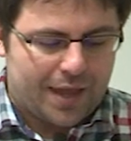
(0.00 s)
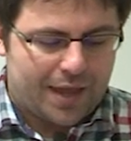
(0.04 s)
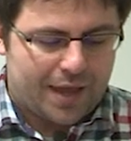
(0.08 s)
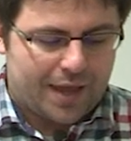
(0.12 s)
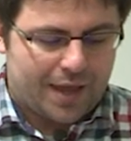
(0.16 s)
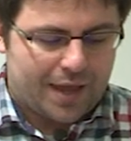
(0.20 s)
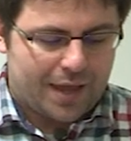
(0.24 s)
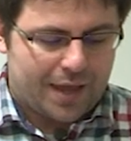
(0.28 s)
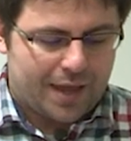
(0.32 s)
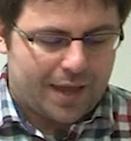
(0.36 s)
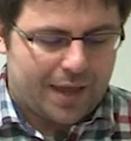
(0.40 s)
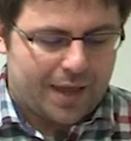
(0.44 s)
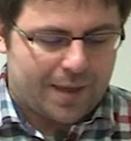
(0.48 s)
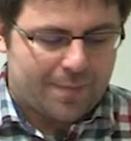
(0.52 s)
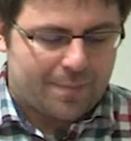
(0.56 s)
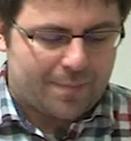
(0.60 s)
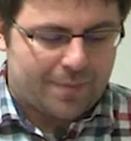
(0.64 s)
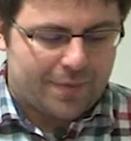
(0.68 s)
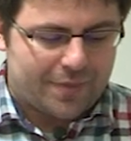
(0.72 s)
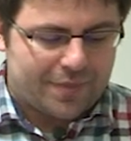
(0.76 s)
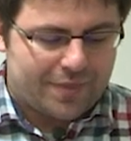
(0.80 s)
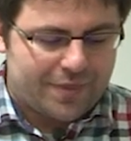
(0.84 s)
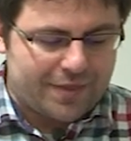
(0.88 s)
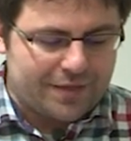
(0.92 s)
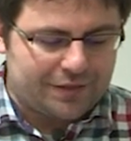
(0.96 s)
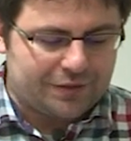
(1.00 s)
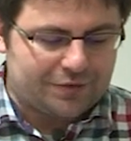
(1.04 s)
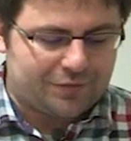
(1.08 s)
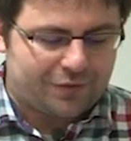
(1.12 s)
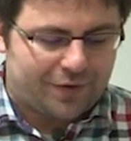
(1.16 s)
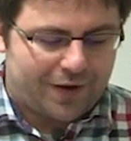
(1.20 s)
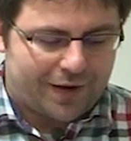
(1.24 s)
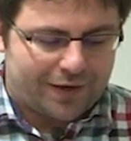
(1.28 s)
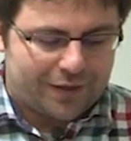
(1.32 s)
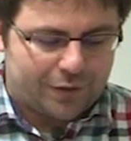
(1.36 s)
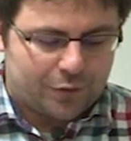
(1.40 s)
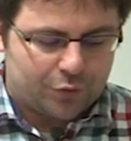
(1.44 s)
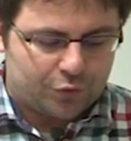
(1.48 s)
uh, these
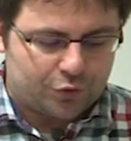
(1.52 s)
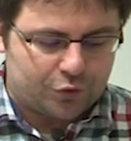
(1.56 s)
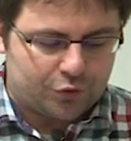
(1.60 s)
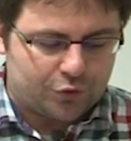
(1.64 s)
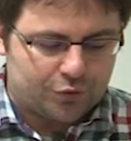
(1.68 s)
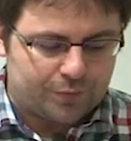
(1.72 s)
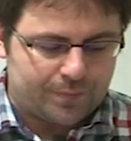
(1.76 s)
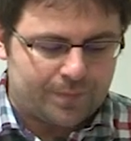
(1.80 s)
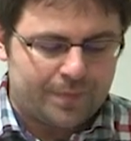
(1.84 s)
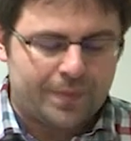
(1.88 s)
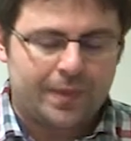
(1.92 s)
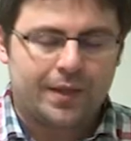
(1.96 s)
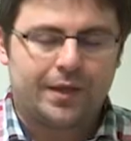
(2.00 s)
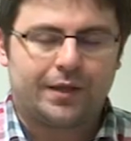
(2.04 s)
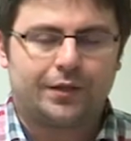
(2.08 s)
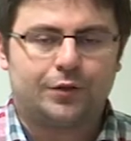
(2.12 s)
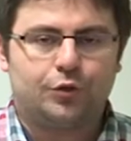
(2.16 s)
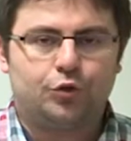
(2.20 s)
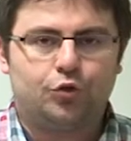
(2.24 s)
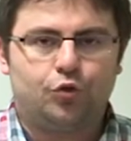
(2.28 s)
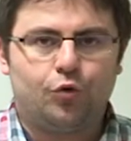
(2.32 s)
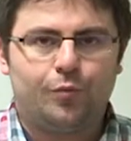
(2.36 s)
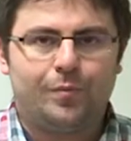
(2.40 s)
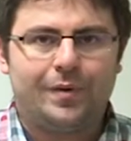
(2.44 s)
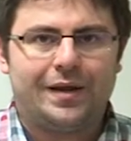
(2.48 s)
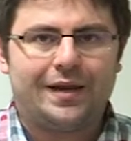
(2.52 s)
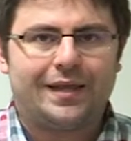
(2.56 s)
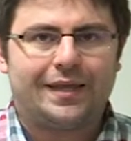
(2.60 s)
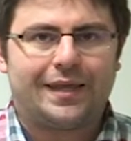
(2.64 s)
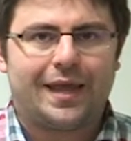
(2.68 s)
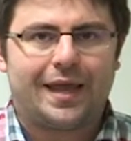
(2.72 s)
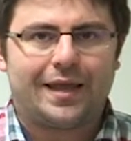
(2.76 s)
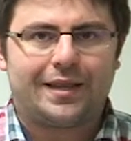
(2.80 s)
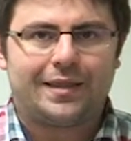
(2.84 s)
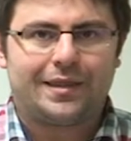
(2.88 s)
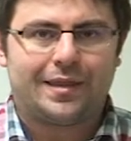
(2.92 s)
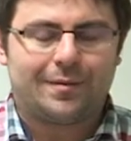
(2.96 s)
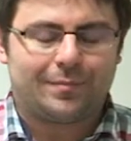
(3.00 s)
values
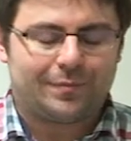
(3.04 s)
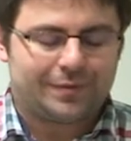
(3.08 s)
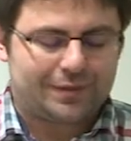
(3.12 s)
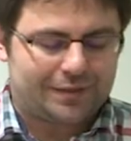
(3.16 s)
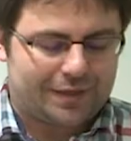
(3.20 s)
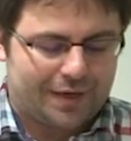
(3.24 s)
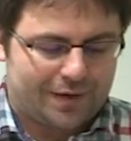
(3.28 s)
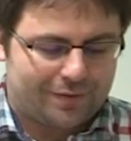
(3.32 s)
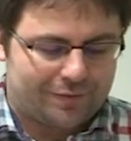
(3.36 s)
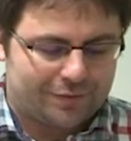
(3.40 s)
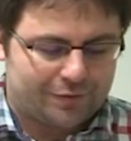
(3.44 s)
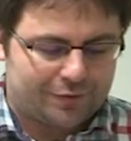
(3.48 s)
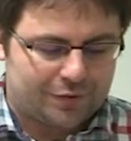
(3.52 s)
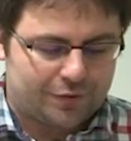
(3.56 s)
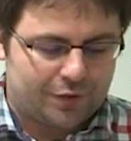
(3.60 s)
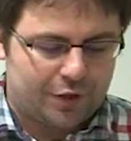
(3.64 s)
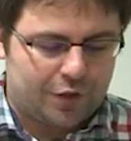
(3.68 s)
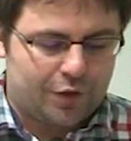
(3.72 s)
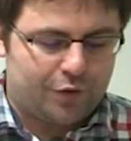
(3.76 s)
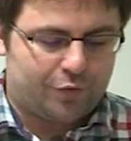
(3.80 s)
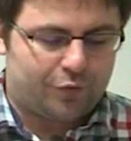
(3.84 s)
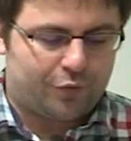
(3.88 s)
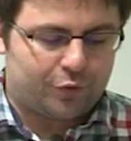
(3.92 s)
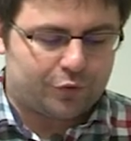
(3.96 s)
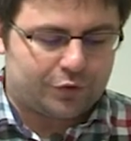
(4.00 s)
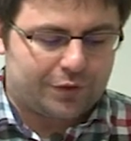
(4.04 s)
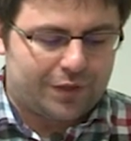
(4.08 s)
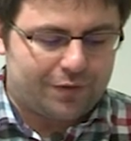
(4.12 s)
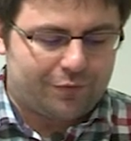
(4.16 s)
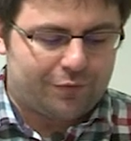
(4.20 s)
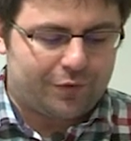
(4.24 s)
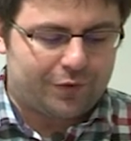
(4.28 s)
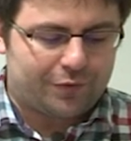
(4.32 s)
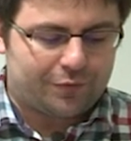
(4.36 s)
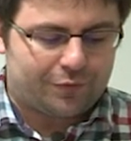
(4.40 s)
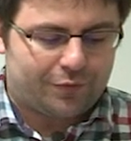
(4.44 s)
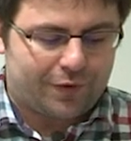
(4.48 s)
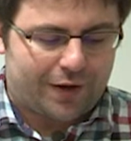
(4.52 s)
duplicate themselves for
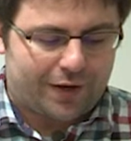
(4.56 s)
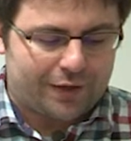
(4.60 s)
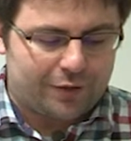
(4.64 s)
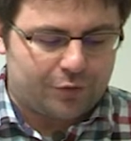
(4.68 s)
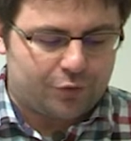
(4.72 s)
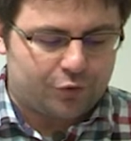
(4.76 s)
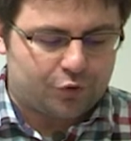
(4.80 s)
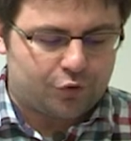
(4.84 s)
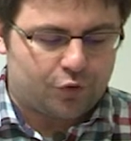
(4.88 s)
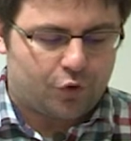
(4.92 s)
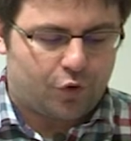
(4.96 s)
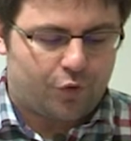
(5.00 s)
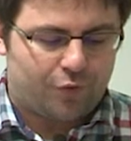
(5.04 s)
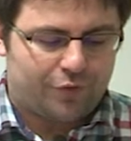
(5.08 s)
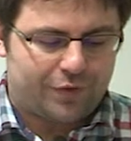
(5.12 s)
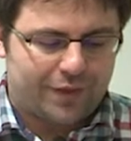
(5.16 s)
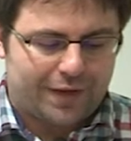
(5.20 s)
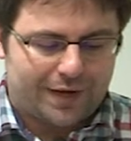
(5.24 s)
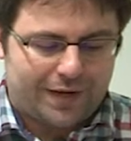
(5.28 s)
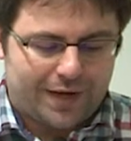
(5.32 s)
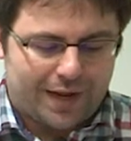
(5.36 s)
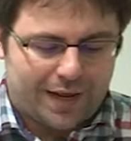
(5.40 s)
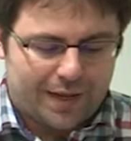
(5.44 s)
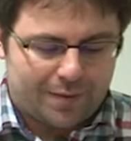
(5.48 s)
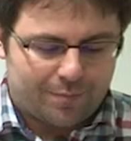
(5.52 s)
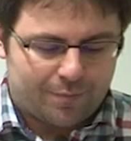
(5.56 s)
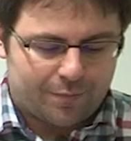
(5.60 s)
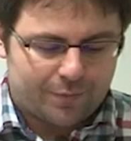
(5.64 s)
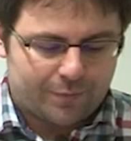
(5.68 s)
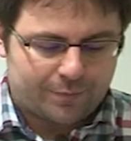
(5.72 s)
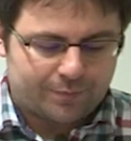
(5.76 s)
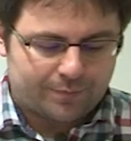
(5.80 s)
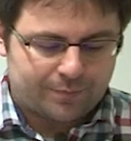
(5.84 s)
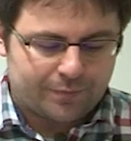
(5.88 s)
different values of the name.